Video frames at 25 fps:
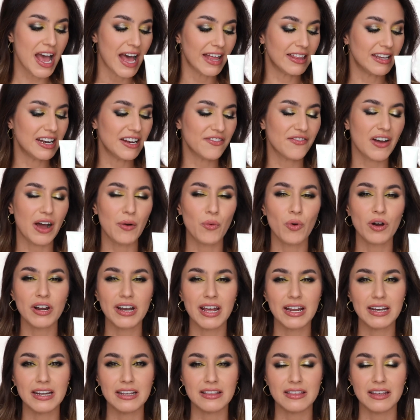And then if I
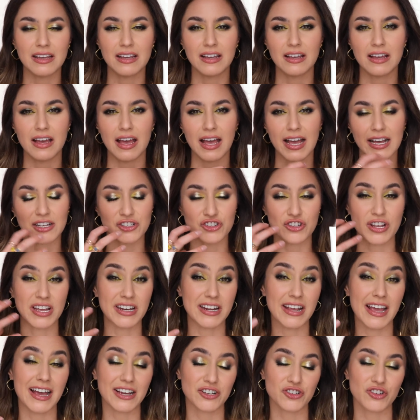want anything, ex
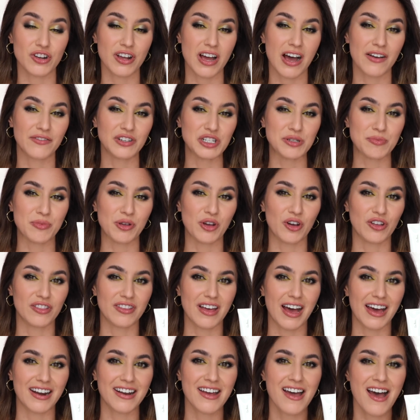any extra coverage
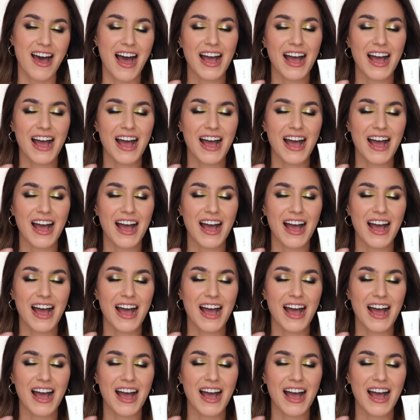beyond that,